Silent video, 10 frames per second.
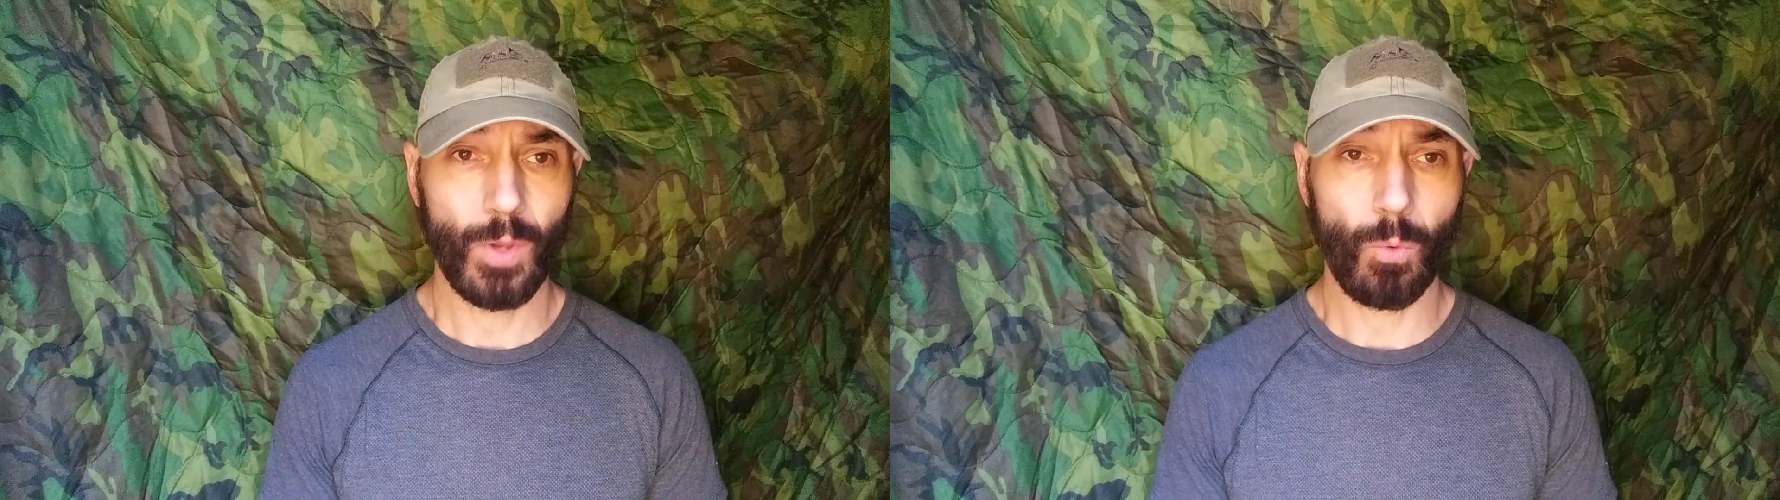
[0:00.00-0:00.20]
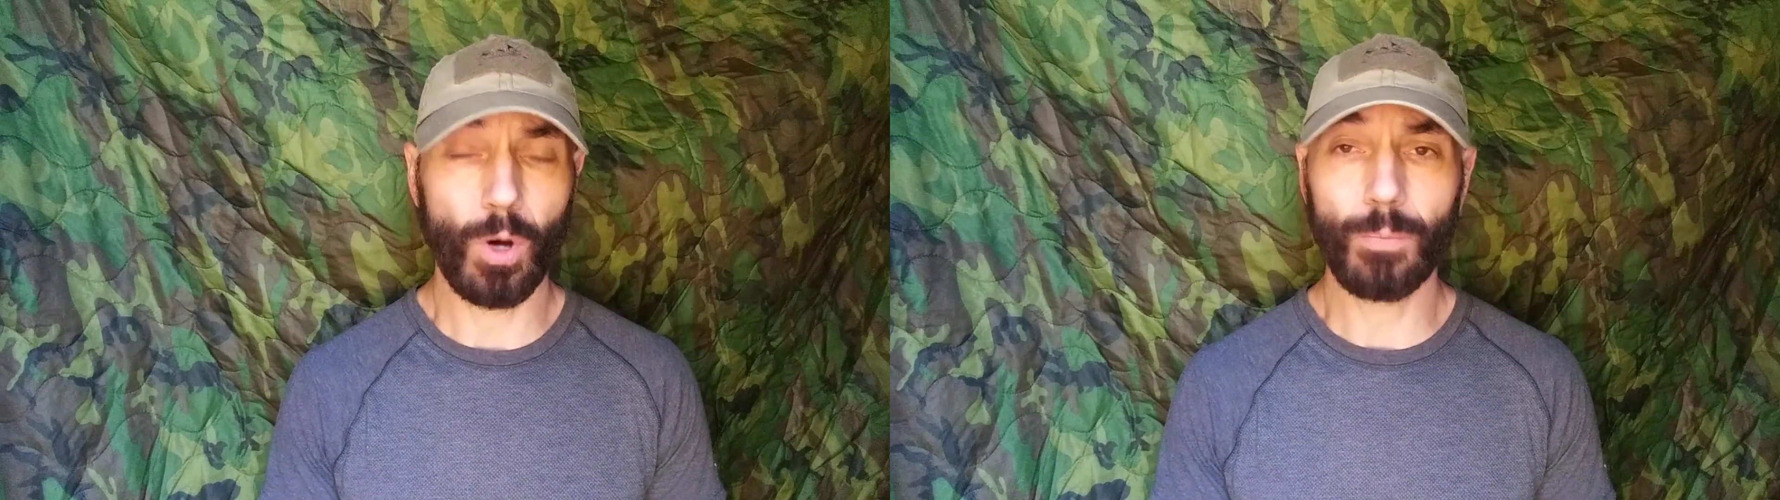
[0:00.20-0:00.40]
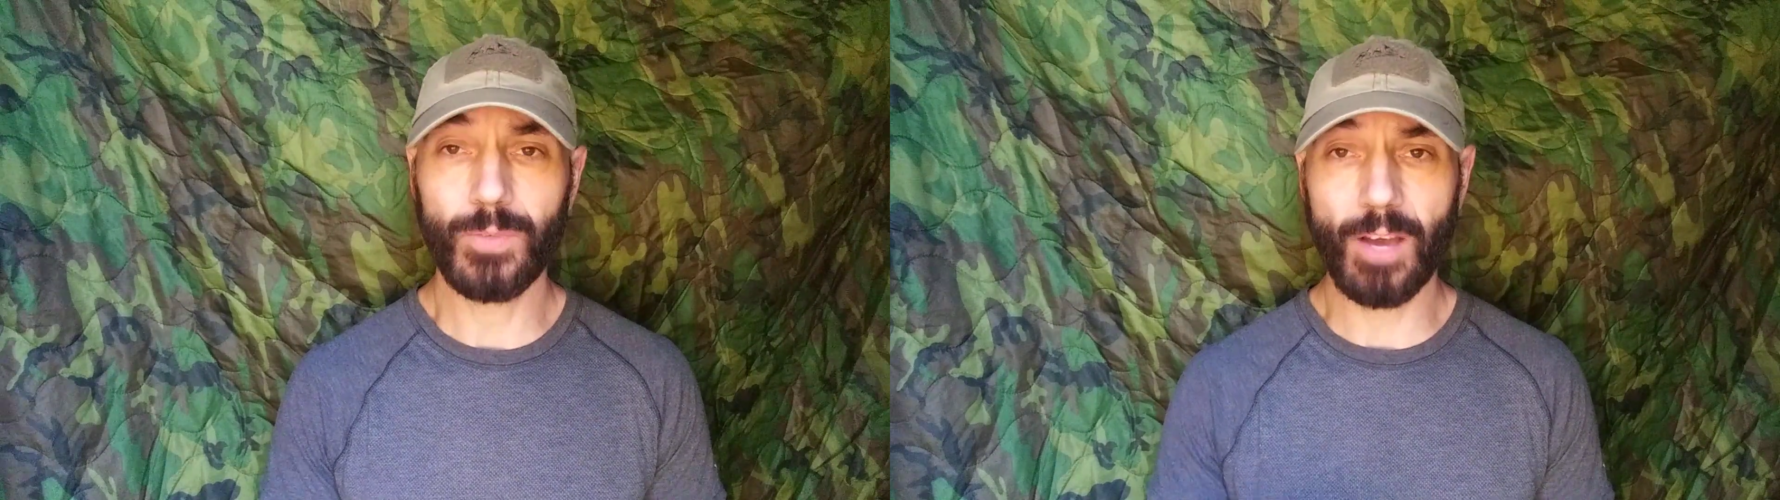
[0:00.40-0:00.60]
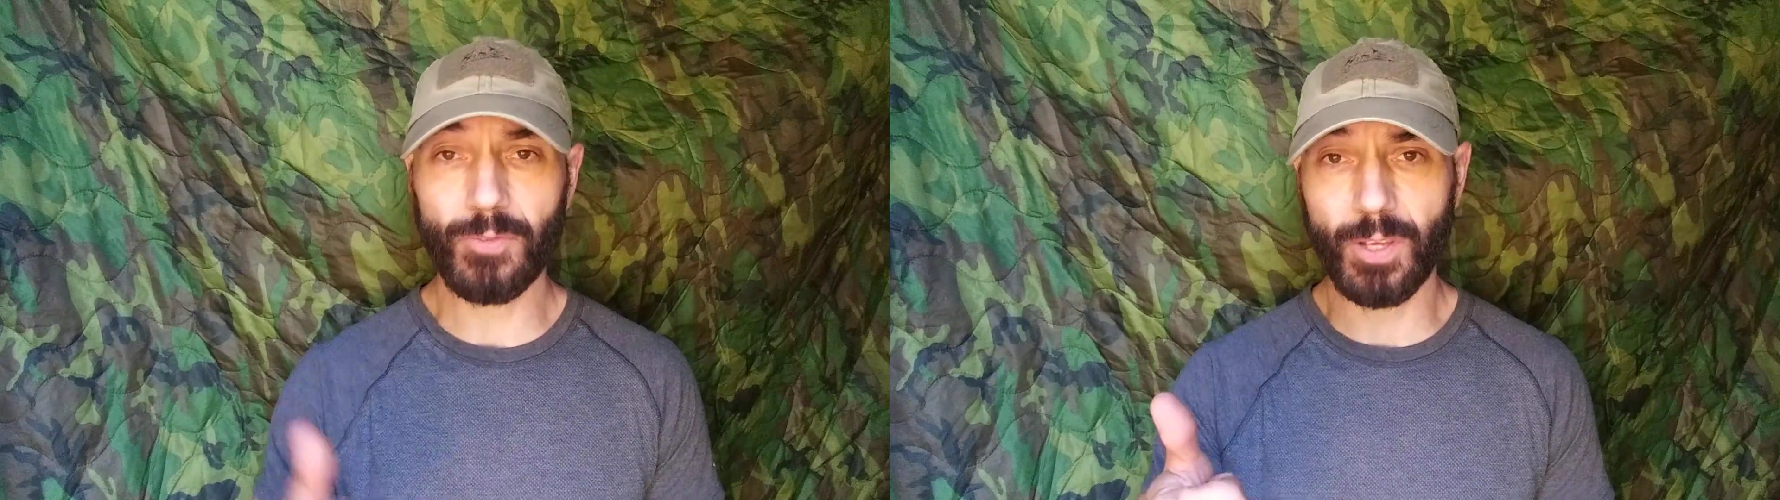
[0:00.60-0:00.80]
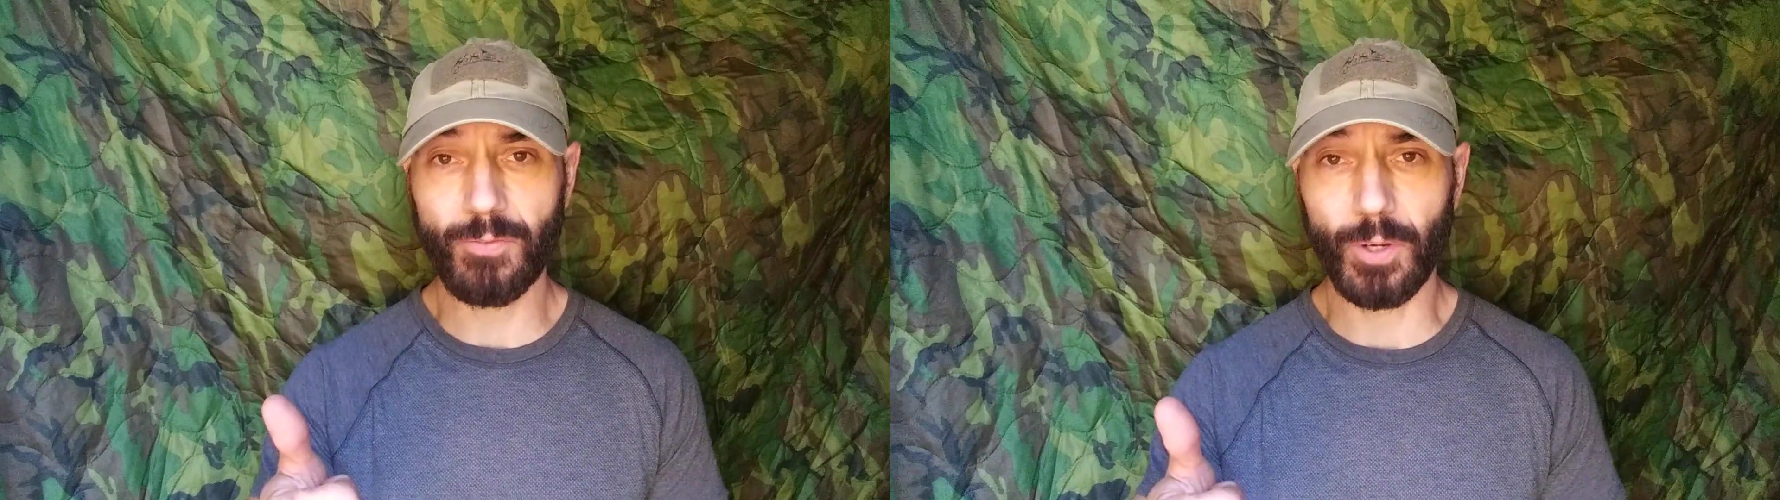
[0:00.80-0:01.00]
Well,
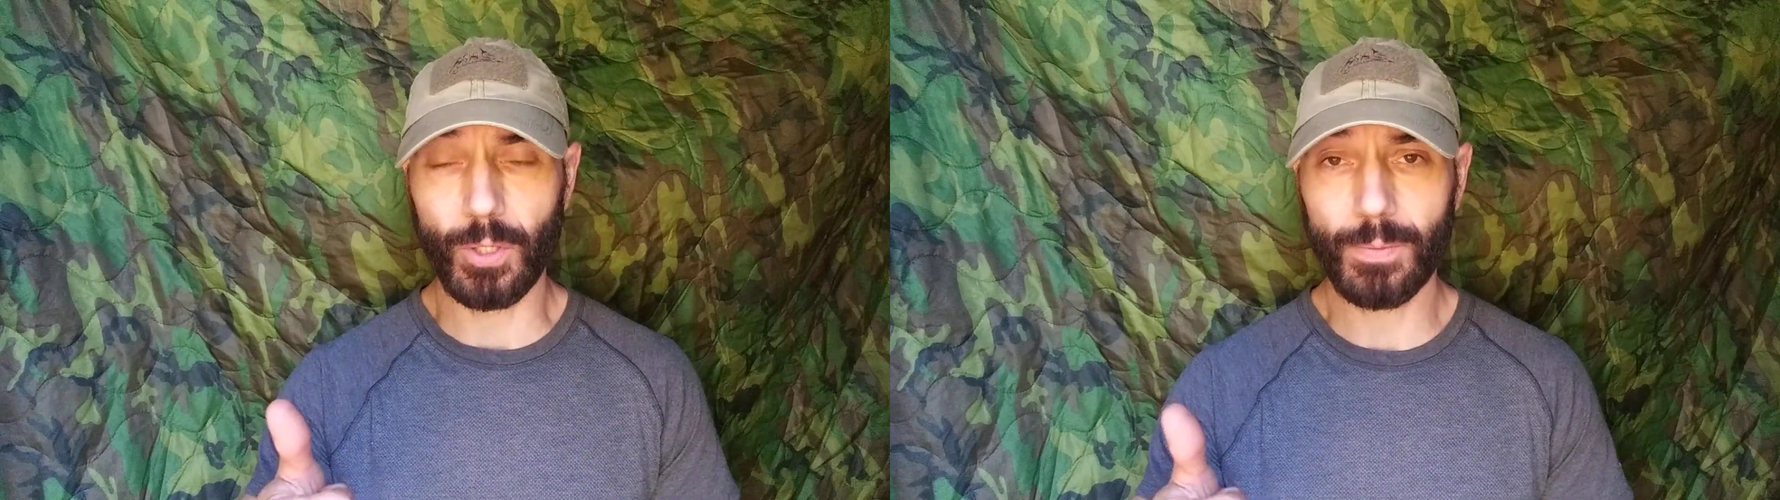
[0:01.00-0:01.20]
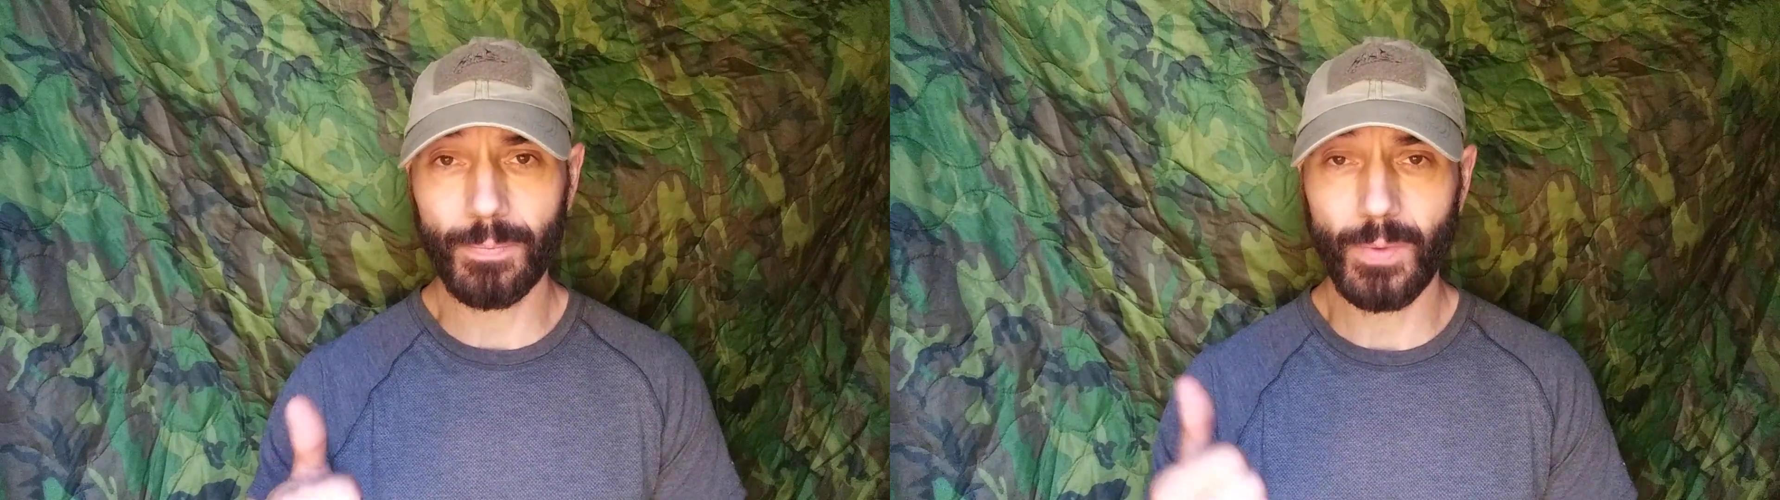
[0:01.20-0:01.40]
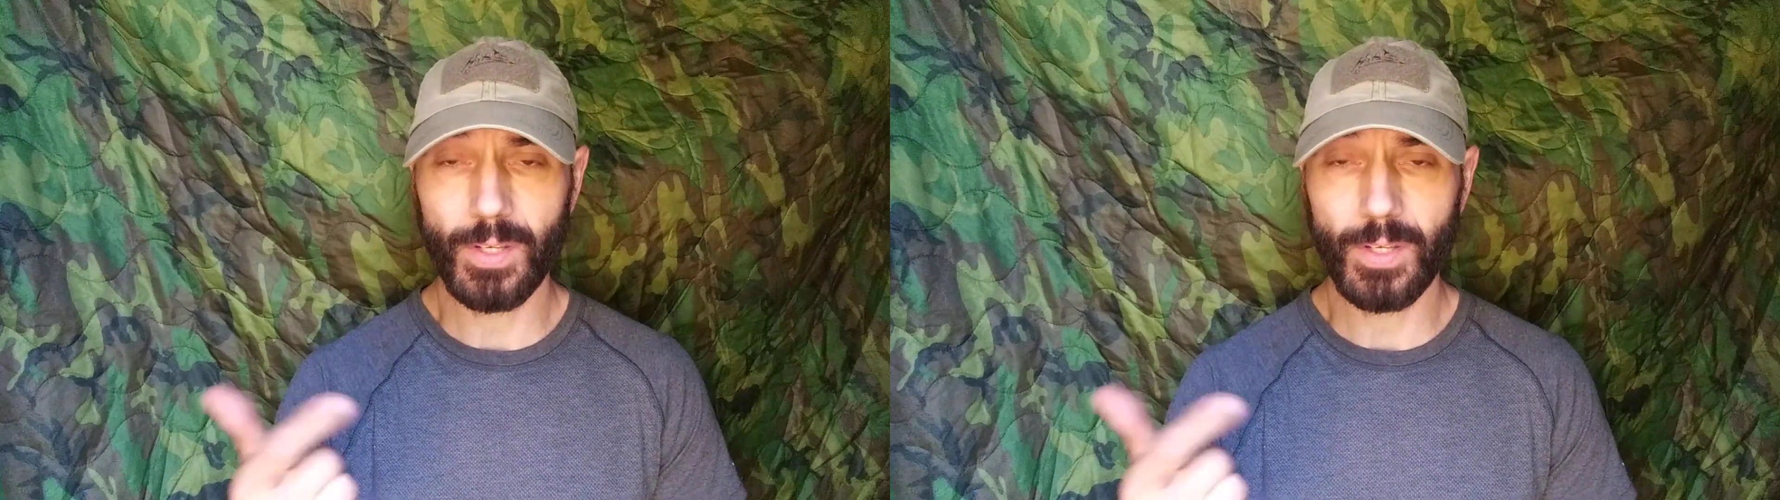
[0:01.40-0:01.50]
definitely food,